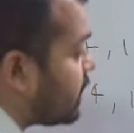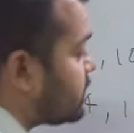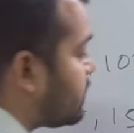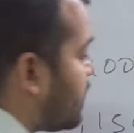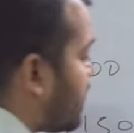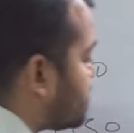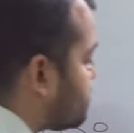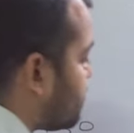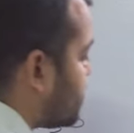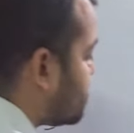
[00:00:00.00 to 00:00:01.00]
And the
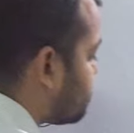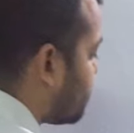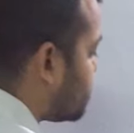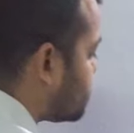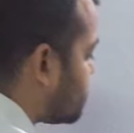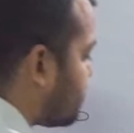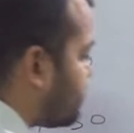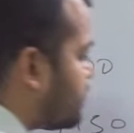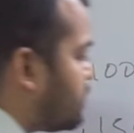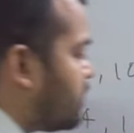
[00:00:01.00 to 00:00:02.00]
last one is 17400.